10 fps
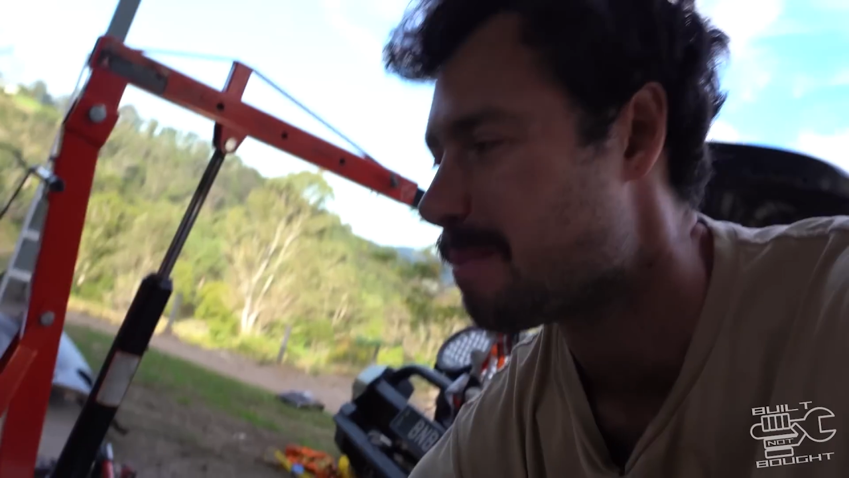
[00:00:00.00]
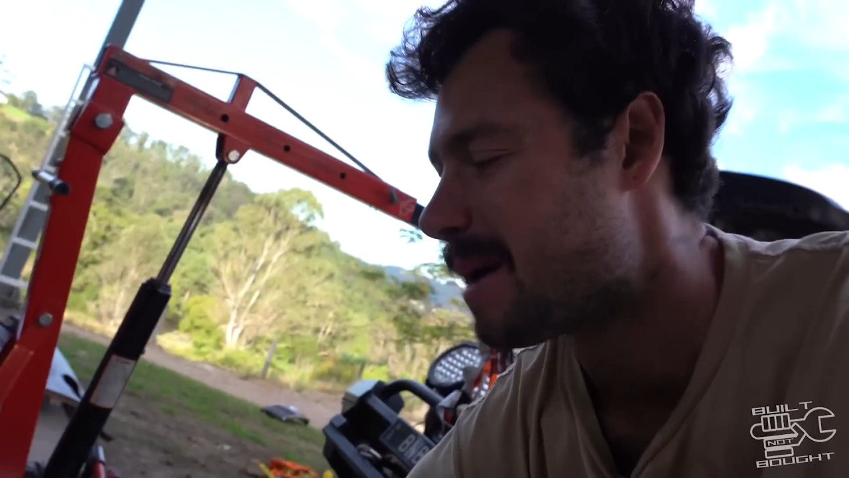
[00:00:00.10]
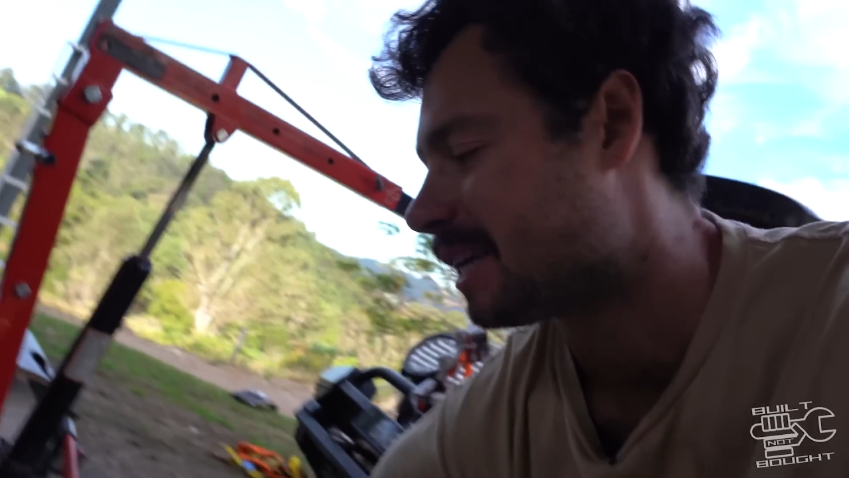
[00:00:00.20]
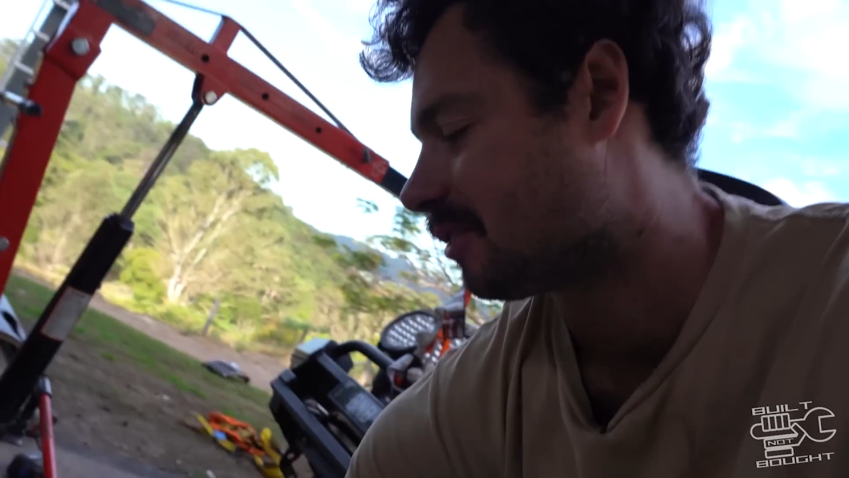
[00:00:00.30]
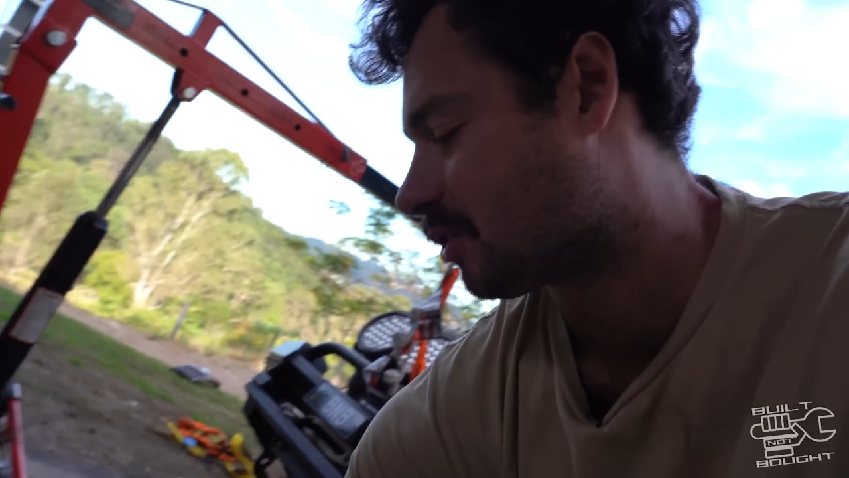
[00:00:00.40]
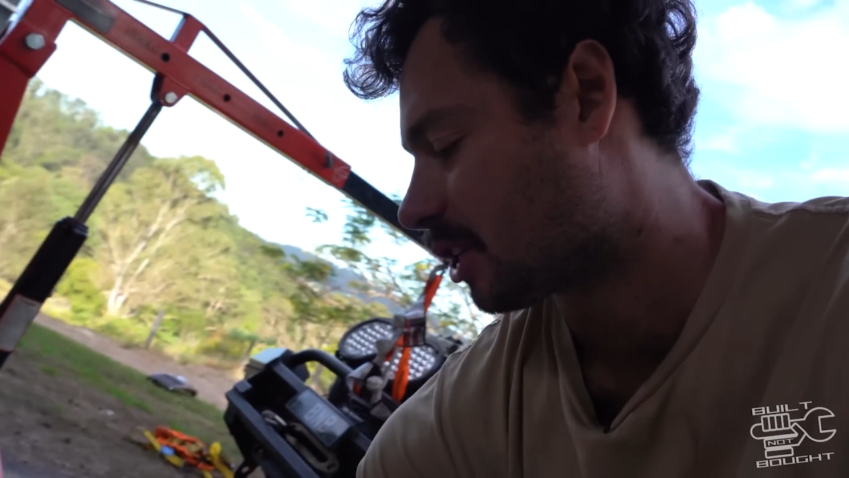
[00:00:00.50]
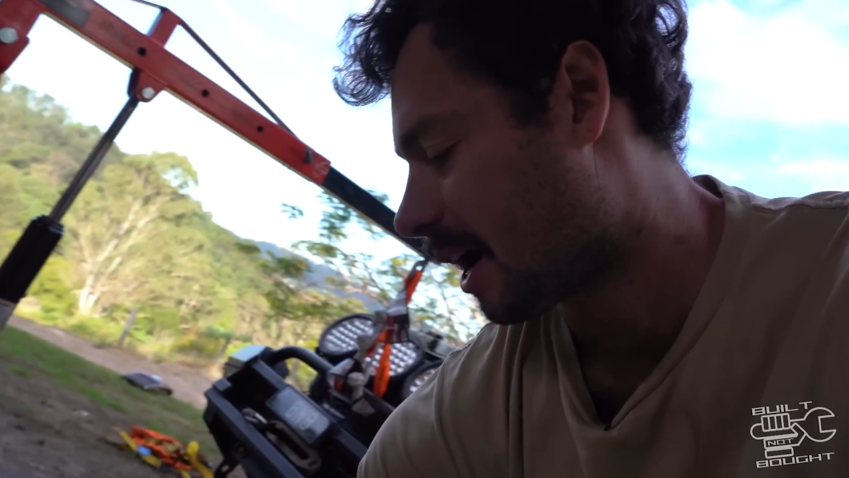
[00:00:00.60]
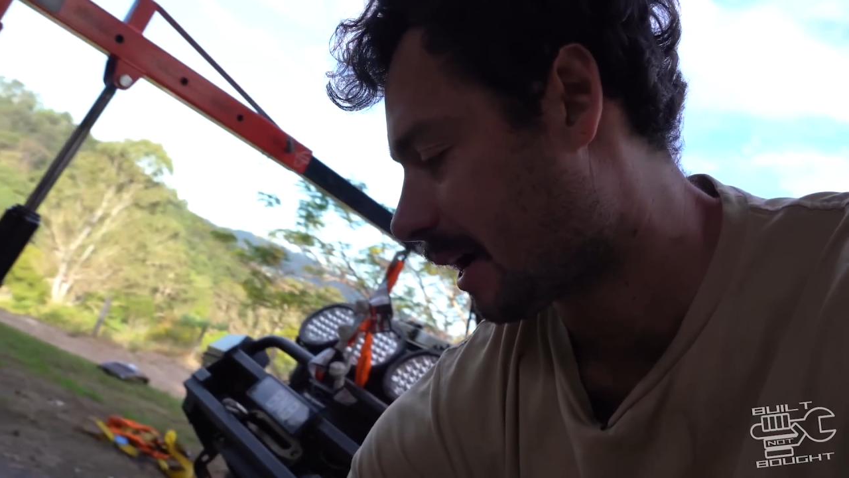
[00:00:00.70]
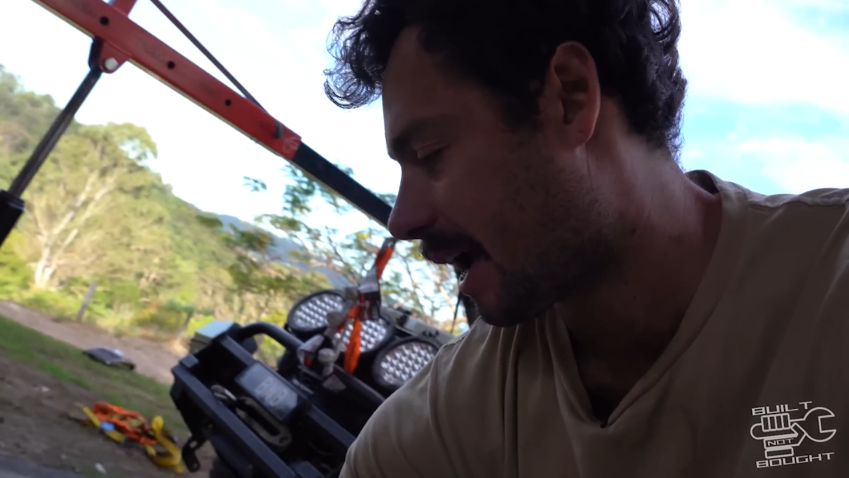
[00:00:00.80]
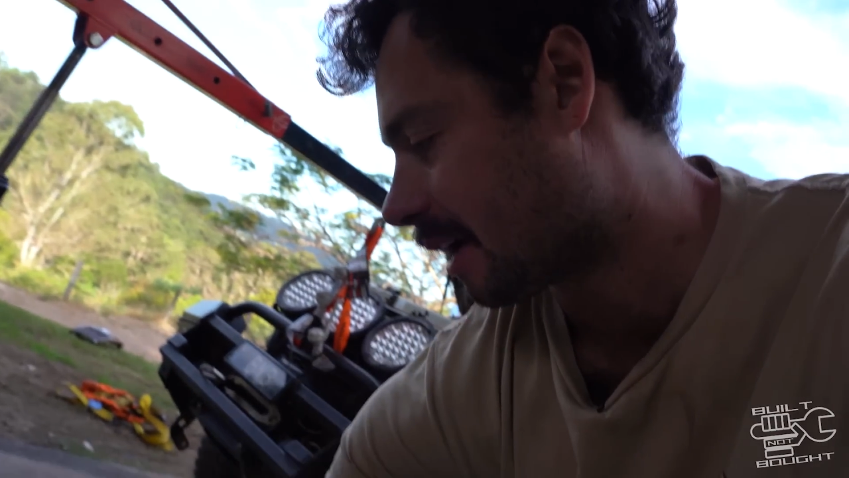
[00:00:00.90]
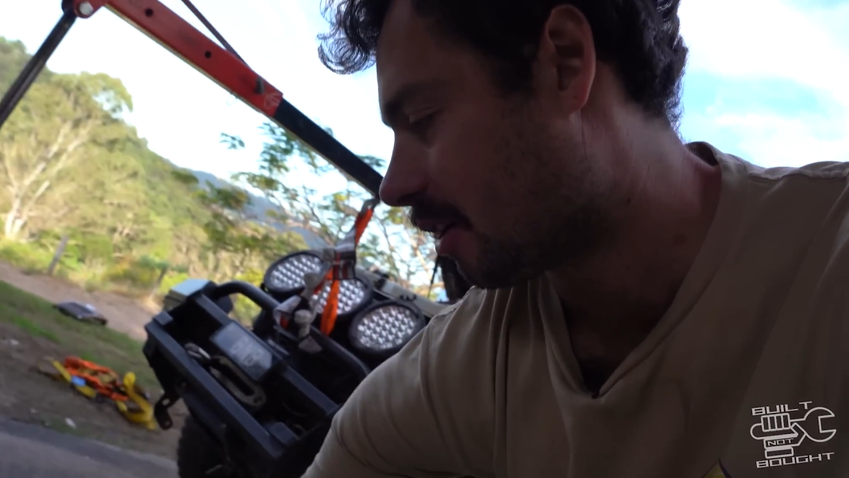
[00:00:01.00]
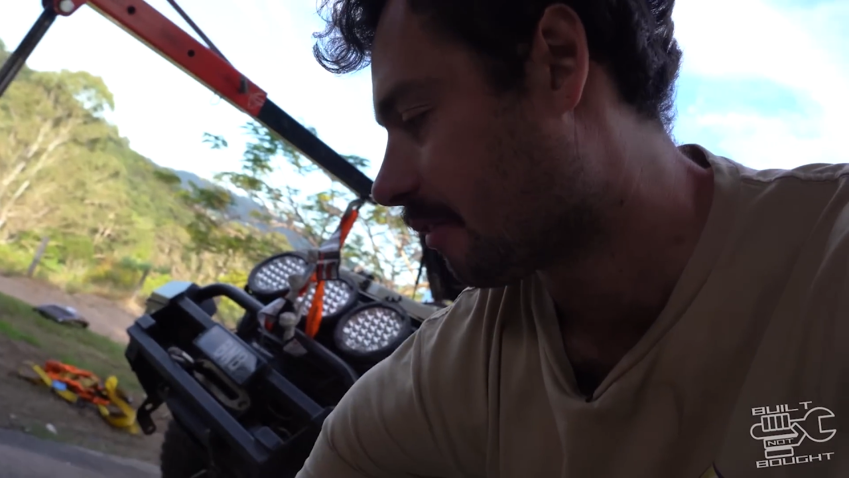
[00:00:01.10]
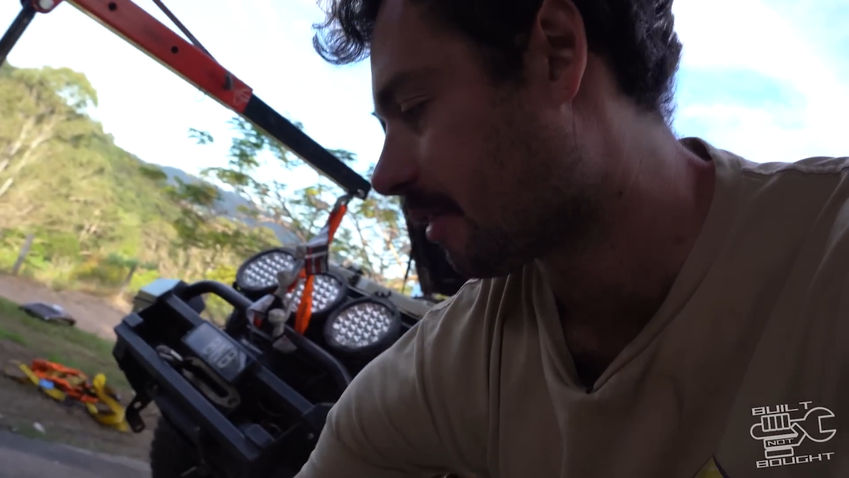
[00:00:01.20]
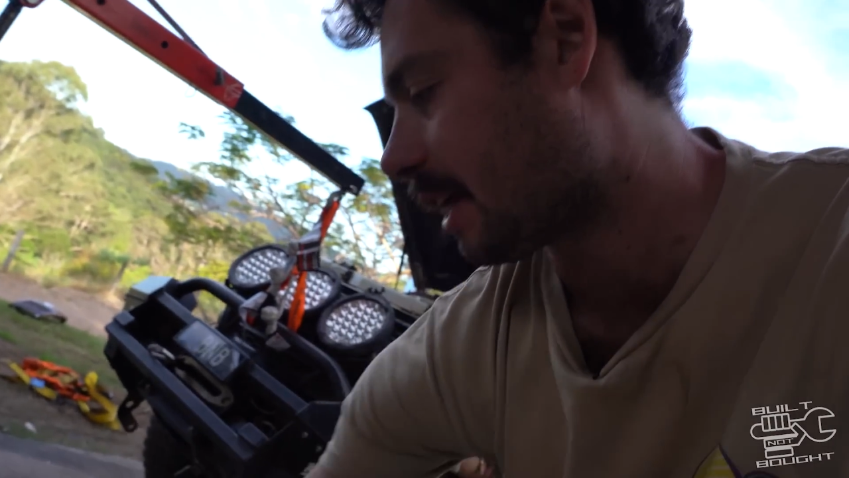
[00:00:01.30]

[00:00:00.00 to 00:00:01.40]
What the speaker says: a massive chunk hanging off